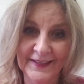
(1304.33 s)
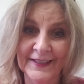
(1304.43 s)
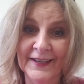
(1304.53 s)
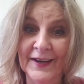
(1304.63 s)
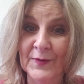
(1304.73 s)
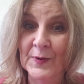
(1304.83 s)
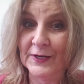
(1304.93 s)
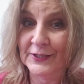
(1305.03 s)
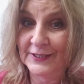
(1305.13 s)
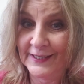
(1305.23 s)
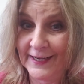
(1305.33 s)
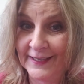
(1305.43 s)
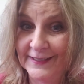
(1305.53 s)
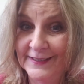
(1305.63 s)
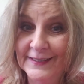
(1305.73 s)
you gotta wear
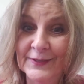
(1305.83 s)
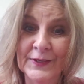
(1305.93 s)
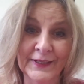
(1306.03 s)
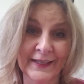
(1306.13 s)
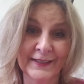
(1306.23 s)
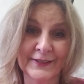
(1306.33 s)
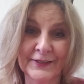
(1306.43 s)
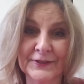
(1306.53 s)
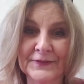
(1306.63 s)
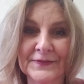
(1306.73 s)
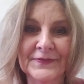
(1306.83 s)
shades to look at you.